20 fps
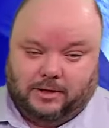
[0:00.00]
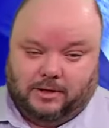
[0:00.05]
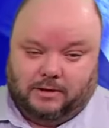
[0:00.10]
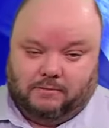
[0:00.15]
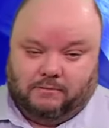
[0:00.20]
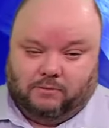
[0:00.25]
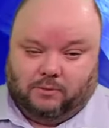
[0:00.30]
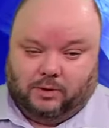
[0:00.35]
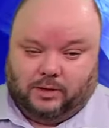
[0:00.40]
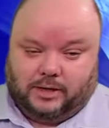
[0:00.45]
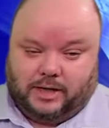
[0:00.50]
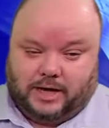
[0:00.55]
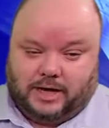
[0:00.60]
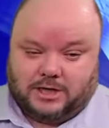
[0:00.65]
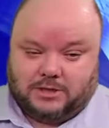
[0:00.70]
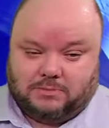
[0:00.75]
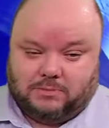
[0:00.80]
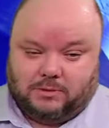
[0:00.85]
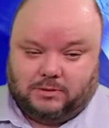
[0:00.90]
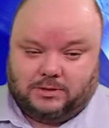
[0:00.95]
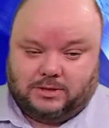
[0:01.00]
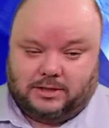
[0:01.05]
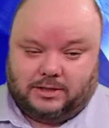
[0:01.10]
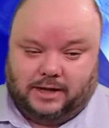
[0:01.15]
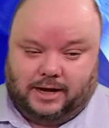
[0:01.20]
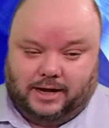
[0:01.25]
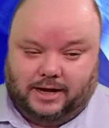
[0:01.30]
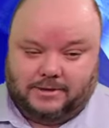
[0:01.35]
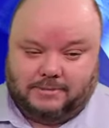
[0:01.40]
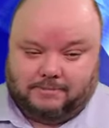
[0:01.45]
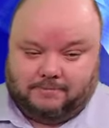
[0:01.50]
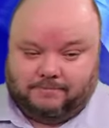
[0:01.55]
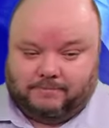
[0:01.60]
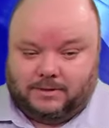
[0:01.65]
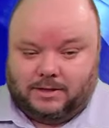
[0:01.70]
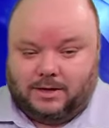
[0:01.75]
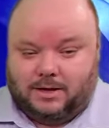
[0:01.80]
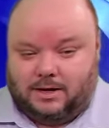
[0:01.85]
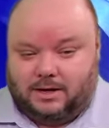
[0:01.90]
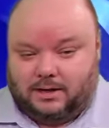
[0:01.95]
Forecast for tonight.
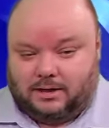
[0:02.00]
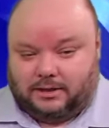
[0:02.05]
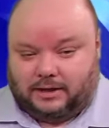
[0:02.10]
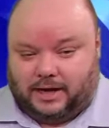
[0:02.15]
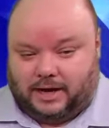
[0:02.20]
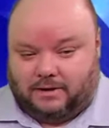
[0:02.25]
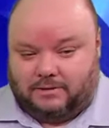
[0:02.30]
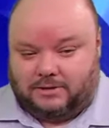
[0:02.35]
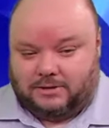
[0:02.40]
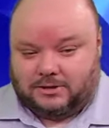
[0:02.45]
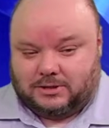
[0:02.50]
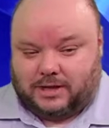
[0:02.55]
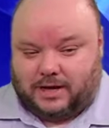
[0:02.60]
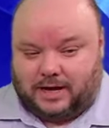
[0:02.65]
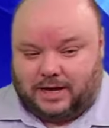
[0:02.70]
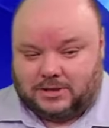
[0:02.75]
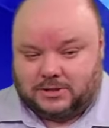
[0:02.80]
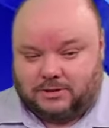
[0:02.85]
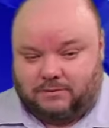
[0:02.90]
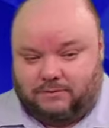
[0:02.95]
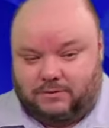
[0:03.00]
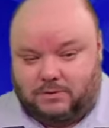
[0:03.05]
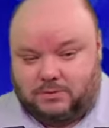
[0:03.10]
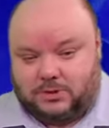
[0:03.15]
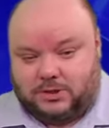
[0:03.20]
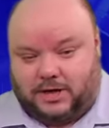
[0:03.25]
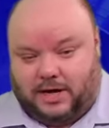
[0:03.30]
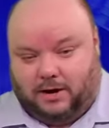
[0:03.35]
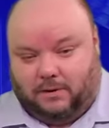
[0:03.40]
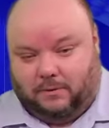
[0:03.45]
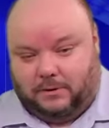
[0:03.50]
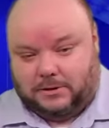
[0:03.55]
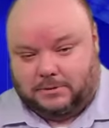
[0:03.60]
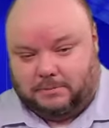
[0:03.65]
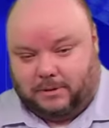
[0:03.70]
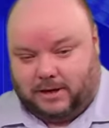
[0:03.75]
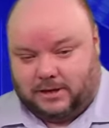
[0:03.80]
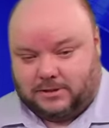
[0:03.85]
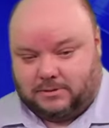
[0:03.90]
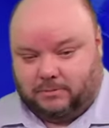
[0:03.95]
Cloudy skies, a few showers
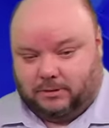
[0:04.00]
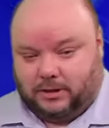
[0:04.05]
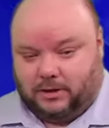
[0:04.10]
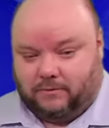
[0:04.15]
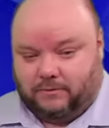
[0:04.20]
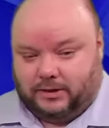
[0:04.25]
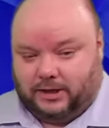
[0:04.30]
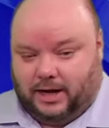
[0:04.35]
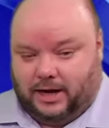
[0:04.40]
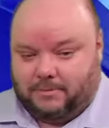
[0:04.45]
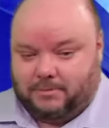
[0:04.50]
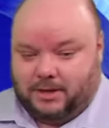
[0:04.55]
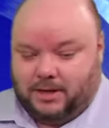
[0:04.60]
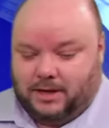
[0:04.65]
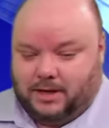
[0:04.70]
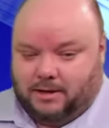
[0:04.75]
possible overnight,